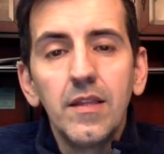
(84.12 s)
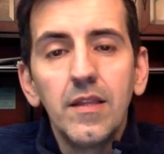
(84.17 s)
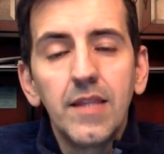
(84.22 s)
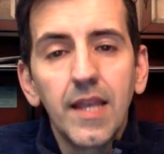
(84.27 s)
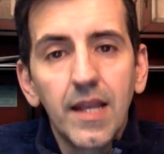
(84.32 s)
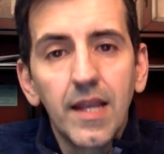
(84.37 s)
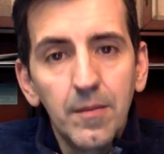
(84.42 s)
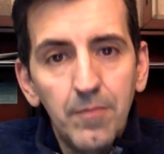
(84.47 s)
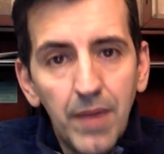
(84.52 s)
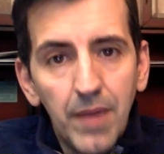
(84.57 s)

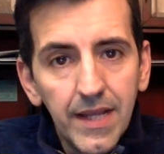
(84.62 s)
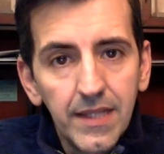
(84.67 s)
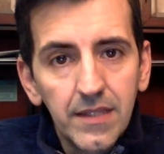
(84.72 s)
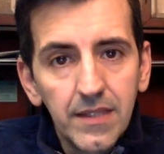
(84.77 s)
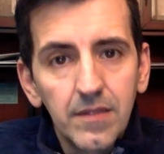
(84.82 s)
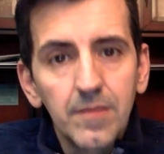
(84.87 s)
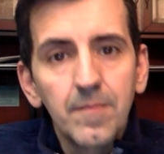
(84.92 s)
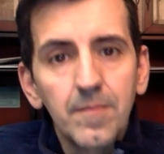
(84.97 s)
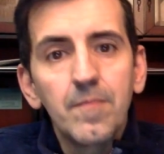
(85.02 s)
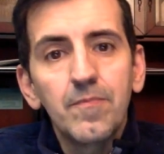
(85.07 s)
take a bite,
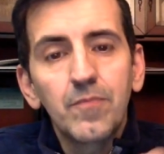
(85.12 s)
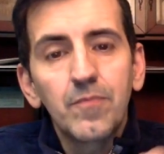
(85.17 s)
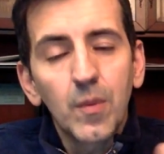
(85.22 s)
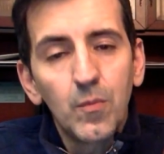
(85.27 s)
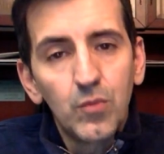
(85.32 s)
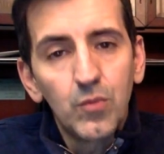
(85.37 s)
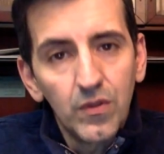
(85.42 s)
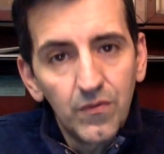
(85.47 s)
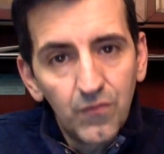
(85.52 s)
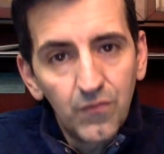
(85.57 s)

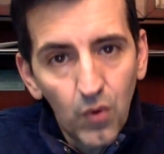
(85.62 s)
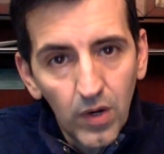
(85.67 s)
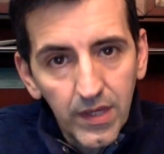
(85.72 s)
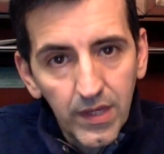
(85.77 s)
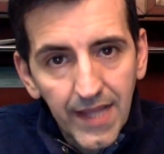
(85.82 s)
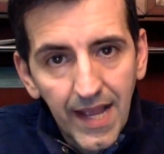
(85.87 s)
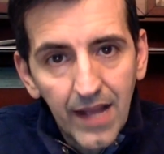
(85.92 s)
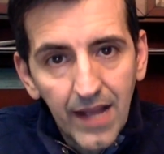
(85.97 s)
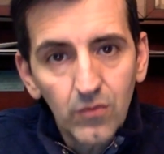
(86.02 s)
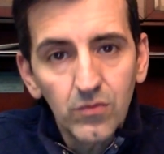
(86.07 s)
put your fork
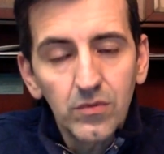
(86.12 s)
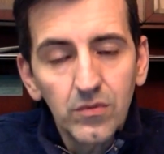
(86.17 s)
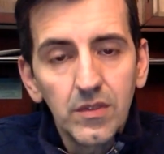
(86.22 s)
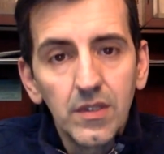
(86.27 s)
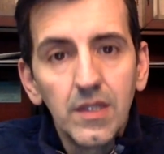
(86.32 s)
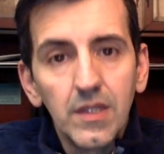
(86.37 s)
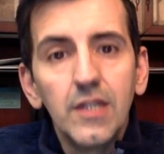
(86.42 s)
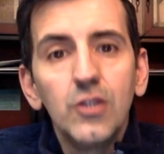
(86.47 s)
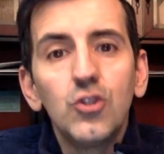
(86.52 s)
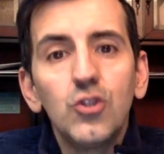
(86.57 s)
down,
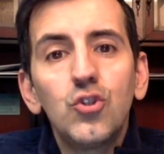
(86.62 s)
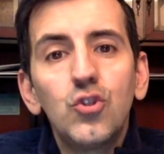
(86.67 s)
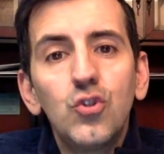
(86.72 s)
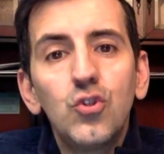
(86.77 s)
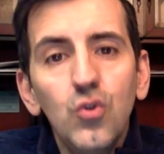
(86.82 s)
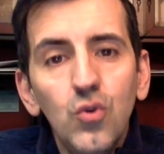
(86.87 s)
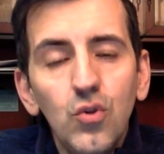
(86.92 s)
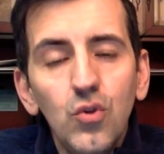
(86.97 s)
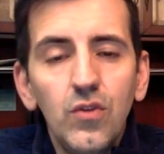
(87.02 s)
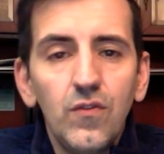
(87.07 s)

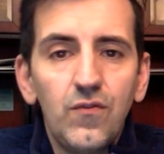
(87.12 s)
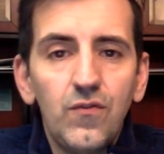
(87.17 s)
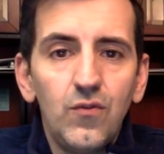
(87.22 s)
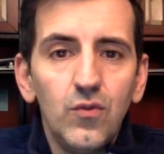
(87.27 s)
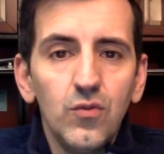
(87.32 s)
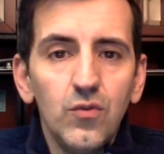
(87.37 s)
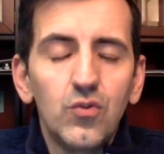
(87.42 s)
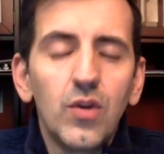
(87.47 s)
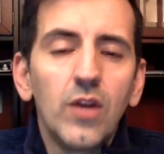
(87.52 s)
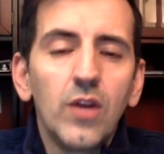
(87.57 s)
chew your
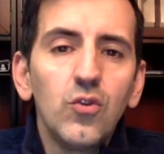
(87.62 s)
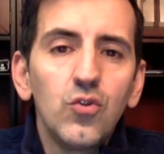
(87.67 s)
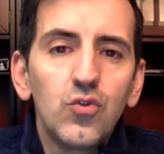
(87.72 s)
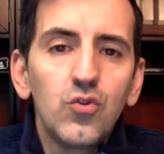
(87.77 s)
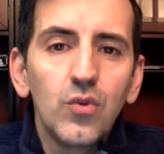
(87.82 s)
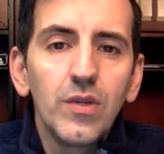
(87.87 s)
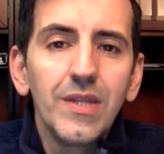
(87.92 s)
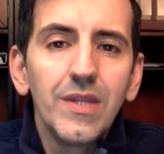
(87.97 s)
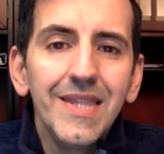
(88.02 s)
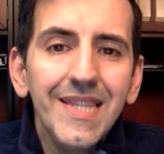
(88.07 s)
food. Try to
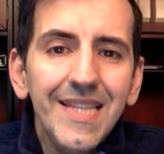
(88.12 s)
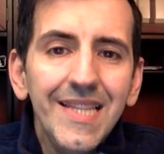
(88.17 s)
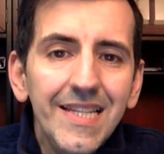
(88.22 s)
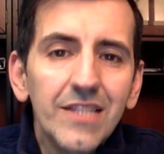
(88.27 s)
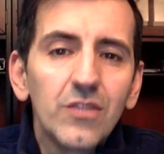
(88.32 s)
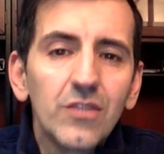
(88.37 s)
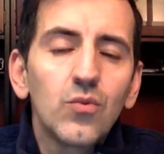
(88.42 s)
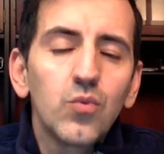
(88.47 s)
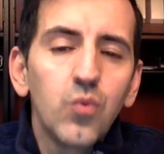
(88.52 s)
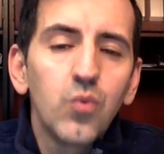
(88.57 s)
chew at
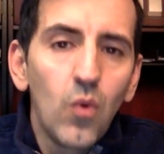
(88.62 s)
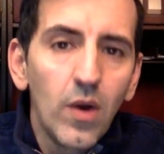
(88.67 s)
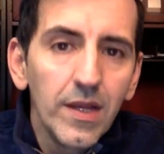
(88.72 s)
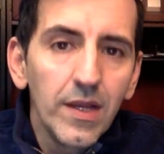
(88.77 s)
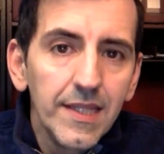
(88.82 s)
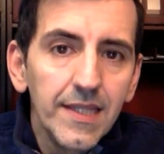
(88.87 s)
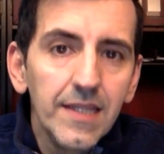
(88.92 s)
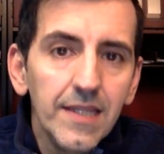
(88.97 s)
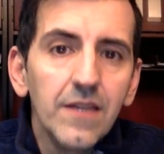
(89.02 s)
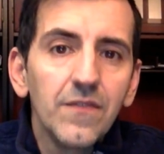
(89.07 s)
least
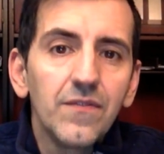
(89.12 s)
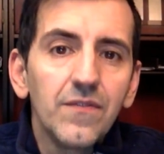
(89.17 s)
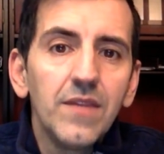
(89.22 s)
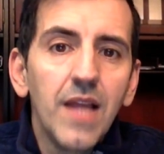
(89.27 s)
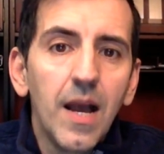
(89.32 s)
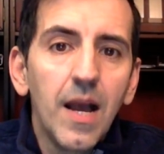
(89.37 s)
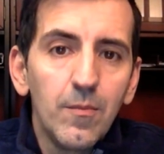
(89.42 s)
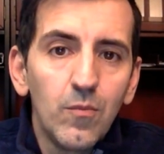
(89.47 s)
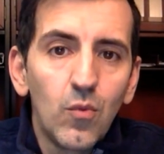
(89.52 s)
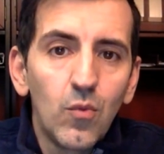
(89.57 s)
20, if
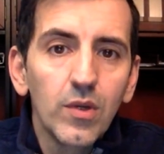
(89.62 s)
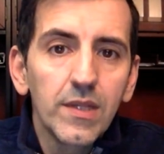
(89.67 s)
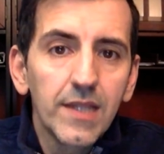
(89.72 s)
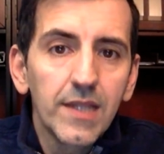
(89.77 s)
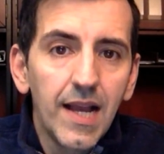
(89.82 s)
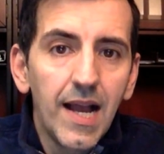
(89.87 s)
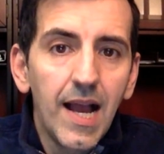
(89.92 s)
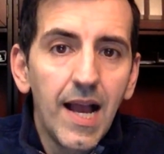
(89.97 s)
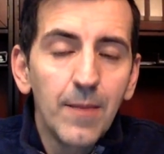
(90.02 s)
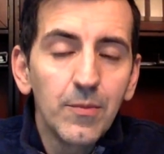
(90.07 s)
not more
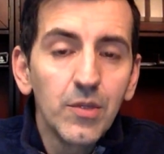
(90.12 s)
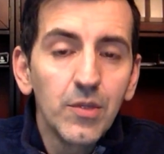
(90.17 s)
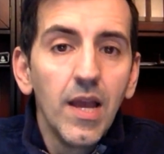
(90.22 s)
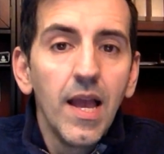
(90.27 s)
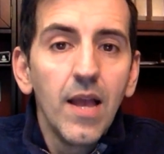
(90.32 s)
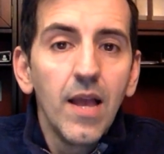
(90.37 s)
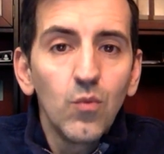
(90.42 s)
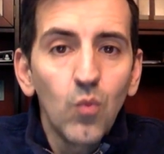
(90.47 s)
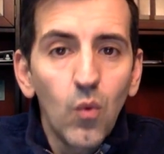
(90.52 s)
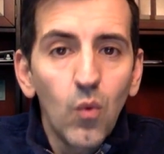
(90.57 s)
times.
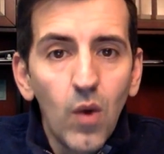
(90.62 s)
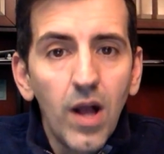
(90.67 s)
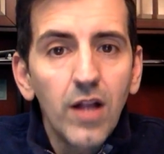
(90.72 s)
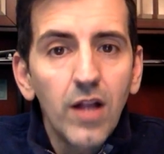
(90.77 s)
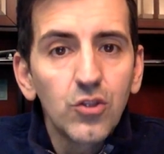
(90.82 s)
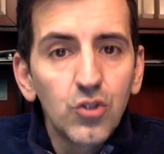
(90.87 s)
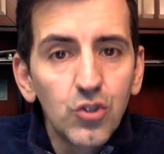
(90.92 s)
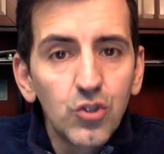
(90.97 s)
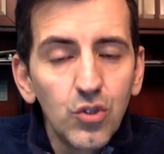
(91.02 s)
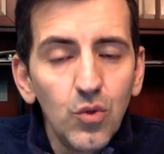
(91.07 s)
And
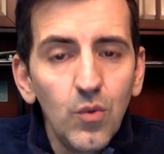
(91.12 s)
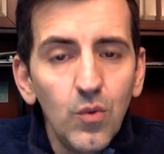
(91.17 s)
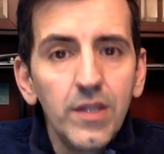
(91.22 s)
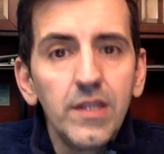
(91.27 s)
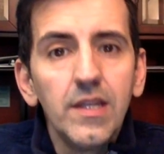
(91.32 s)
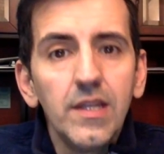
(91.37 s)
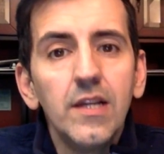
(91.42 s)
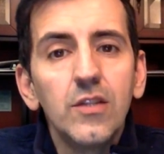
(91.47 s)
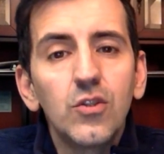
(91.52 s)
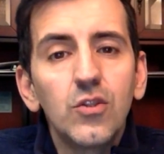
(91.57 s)
while chewing,
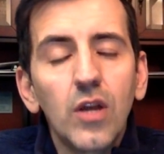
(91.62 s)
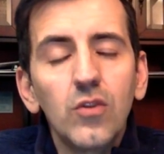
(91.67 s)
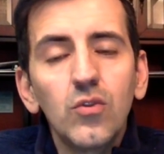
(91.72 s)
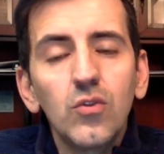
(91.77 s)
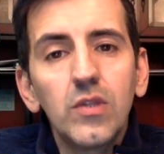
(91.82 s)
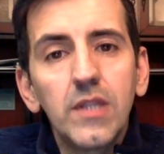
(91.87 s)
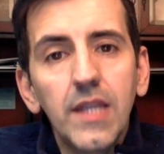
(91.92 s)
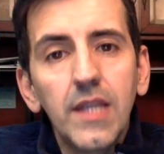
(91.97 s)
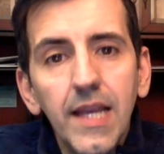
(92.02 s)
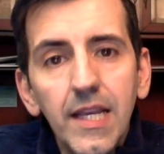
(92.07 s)
try to
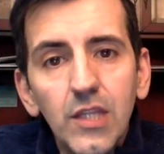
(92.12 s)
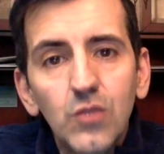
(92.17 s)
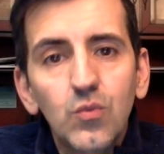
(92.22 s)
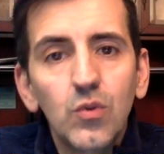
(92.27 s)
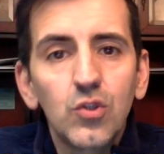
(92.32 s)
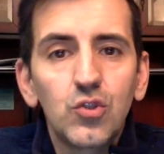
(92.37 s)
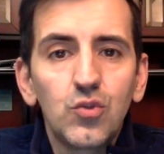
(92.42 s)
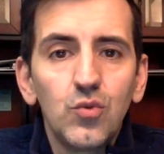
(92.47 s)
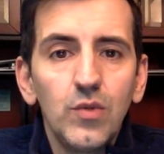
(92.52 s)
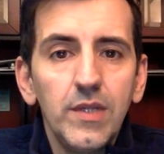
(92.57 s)
taste
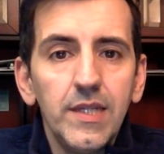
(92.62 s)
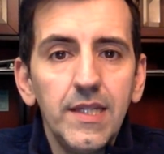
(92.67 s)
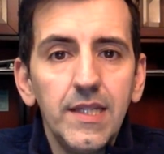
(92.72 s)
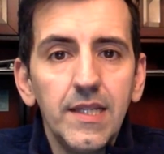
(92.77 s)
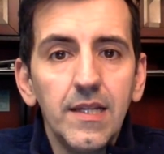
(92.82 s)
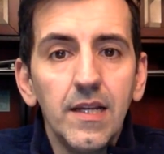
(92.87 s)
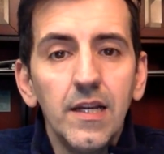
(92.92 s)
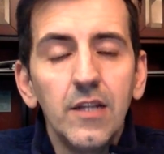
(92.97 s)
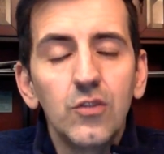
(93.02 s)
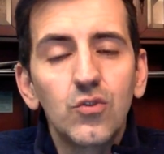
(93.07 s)
what you're
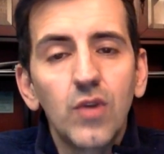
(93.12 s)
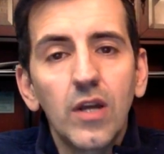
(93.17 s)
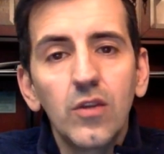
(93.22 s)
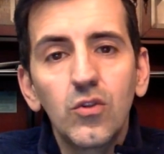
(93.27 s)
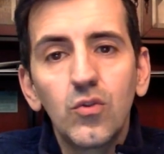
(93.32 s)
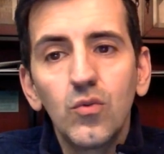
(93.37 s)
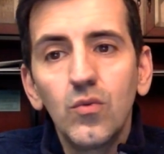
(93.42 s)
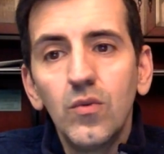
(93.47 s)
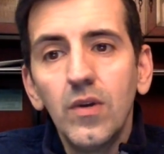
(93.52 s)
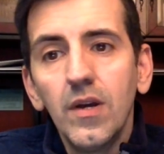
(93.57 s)
eating. Trying
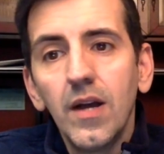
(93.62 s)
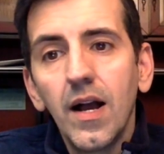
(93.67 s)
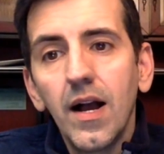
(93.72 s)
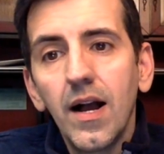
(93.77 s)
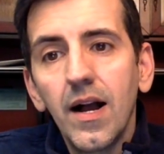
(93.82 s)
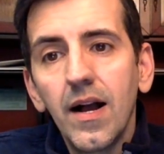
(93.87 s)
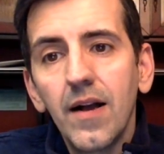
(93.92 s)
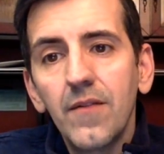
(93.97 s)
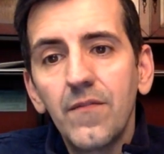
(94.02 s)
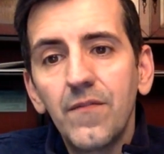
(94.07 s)
to
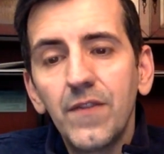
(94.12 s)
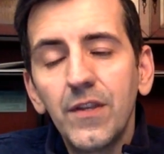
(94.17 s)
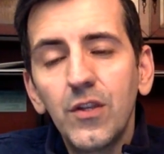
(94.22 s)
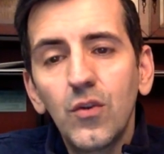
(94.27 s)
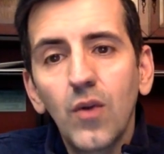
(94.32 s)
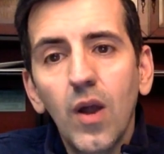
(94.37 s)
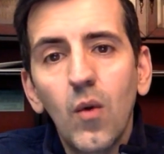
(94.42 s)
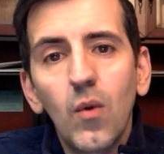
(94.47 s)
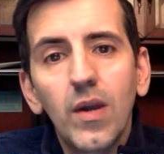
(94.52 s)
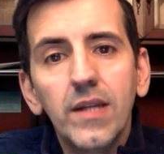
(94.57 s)

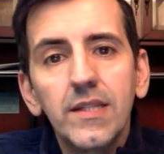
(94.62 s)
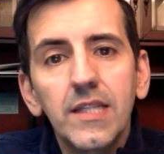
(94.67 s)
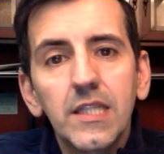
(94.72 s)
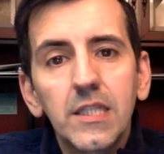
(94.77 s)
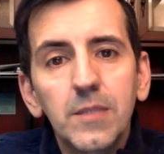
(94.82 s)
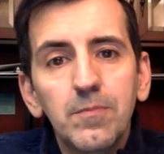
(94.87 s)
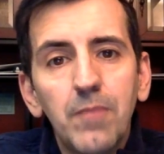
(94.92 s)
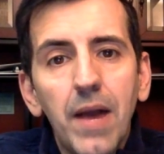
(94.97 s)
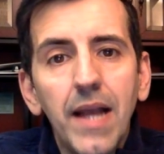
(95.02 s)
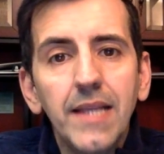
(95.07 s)
figure out what kind of
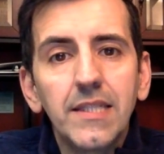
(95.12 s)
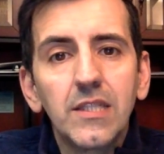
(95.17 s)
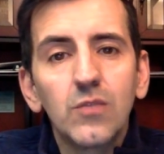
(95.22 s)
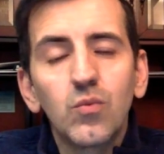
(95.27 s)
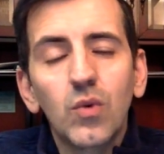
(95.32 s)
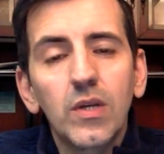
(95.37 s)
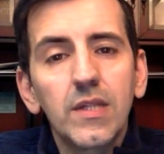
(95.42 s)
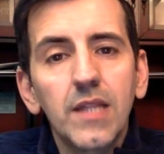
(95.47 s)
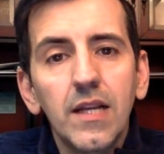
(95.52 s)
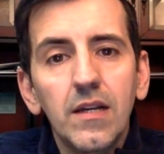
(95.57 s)
spices,
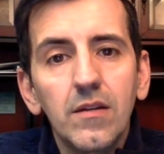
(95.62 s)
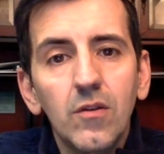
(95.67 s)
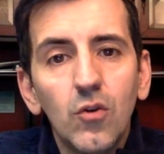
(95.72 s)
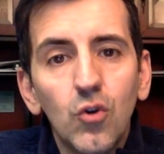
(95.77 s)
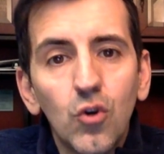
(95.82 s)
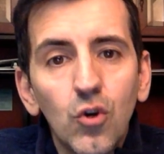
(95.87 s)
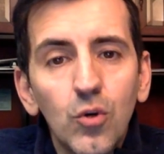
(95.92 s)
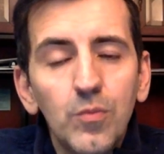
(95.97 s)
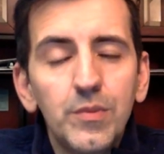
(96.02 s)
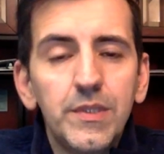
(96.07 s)
what kind of
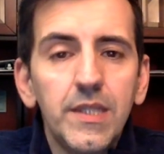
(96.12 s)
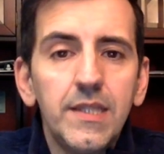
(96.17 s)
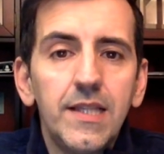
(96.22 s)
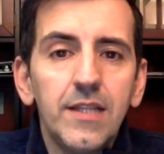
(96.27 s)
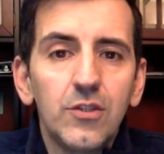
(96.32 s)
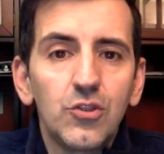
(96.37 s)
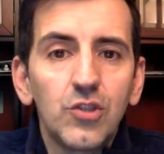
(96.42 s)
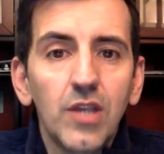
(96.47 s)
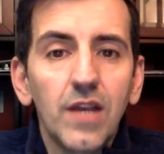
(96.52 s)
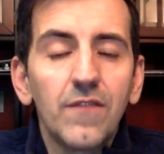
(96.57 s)
herbs did the
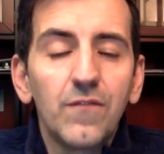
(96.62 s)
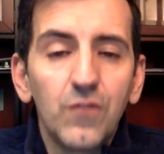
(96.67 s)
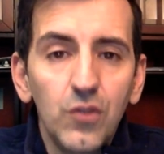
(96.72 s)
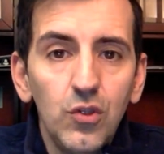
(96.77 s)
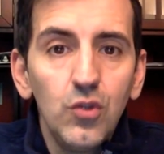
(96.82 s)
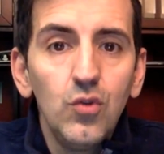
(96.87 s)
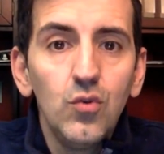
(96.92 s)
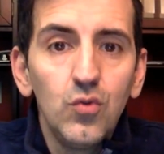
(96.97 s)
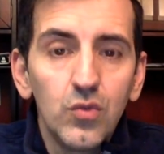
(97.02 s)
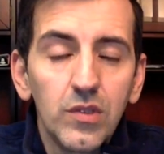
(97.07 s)
chef
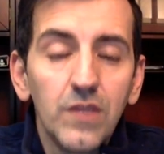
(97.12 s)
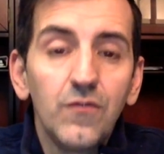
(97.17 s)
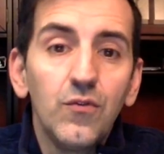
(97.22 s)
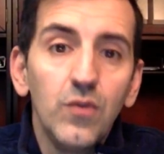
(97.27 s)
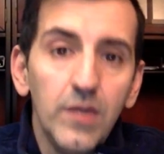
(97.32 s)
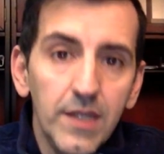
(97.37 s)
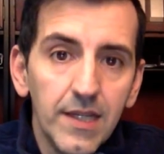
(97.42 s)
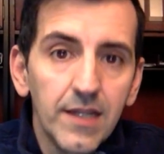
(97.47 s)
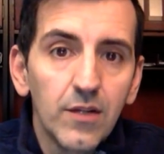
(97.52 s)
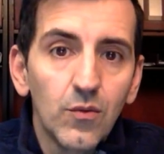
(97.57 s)
use, if
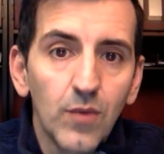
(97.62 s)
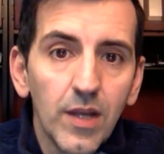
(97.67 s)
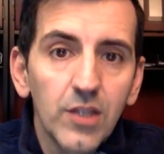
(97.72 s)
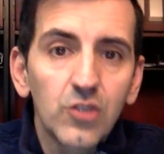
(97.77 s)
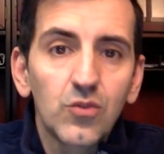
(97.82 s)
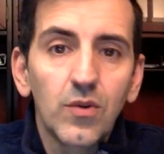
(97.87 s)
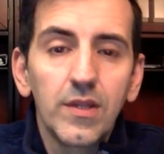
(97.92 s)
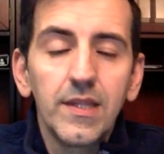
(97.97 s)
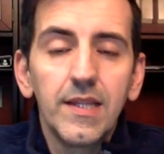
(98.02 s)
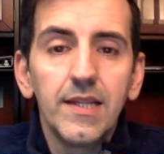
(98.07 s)
you're eating at a
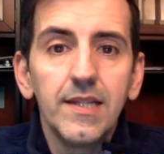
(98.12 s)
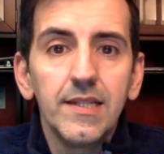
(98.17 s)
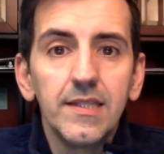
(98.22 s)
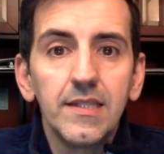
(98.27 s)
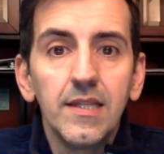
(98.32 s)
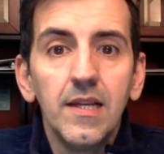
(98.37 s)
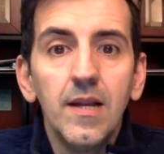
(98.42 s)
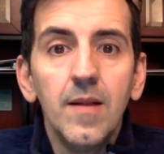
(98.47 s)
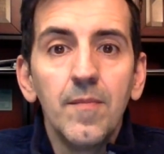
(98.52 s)
restaurant that is,